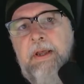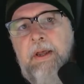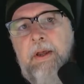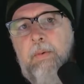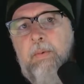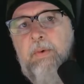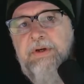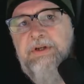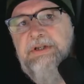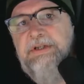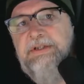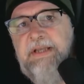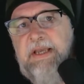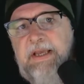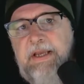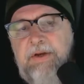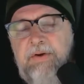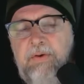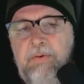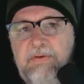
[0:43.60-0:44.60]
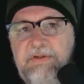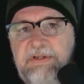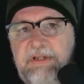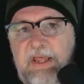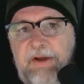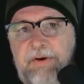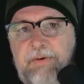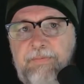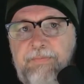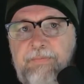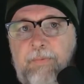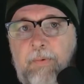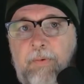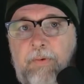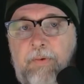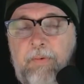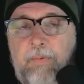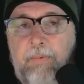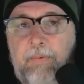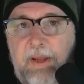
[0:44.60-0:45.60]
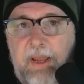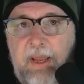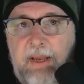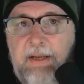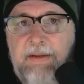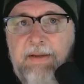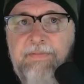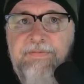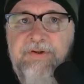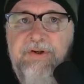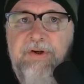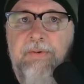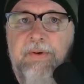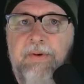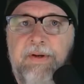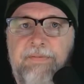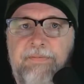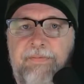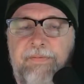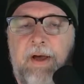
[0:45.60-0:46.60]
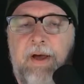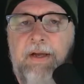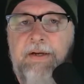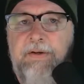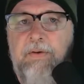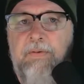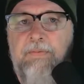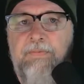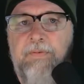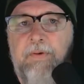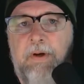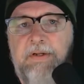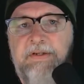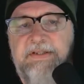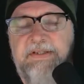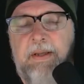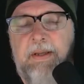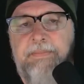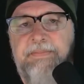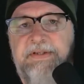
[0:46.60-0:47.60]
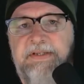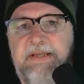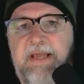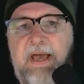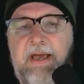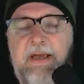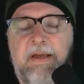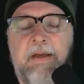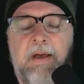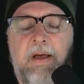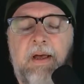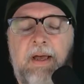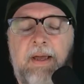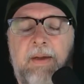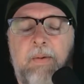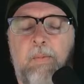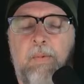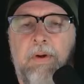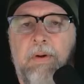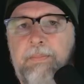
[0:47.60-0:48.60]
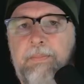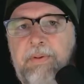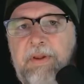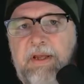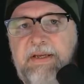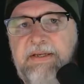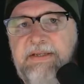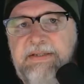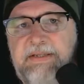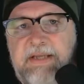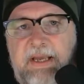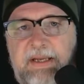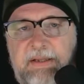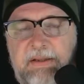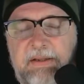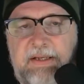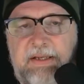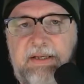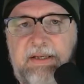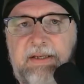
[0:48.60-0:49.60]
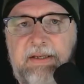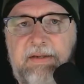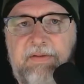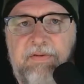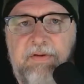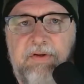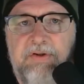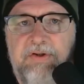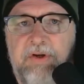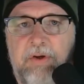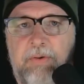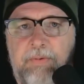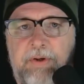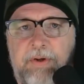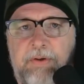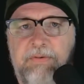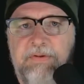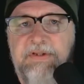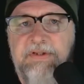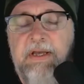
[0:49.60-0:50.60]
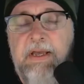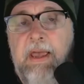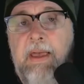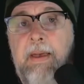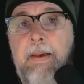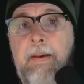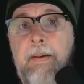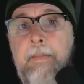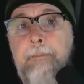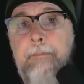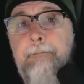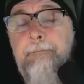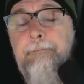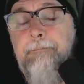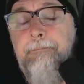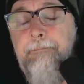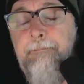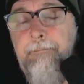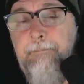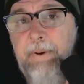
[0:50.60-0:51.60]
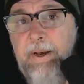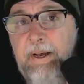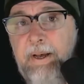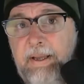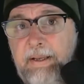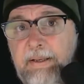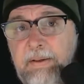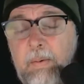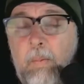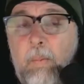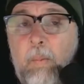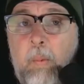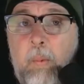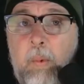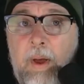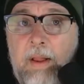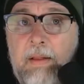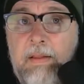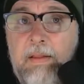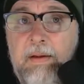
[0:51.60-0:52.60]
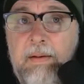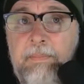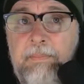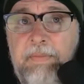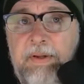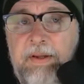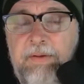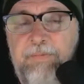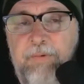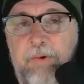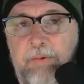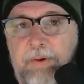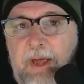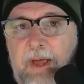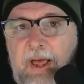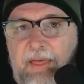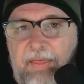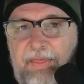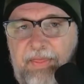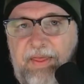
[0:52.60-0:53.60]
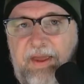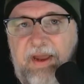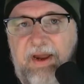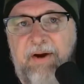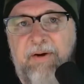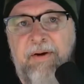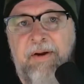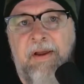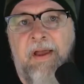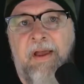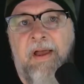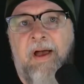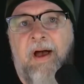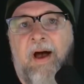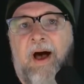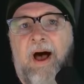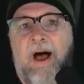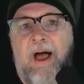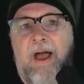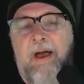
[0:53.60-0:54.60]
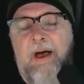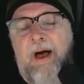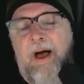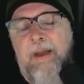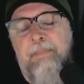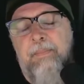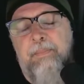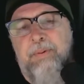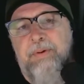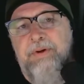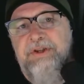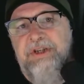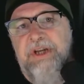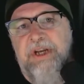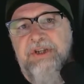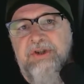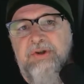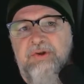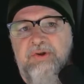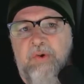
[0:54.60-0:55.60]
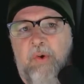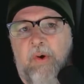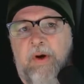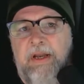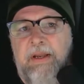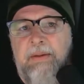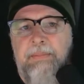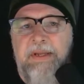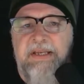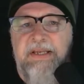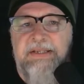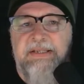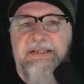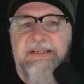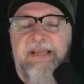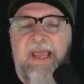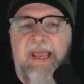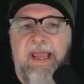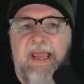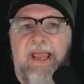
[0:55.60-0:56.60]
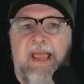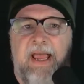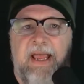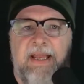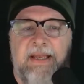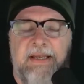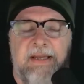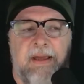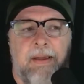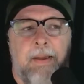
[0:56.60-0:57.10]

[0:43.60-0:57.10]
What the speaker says: which is a newsletter for creatives you can find over on Substack. I will place a link in the show notes, but welcome if you're not there. I appreciate you joining me today. And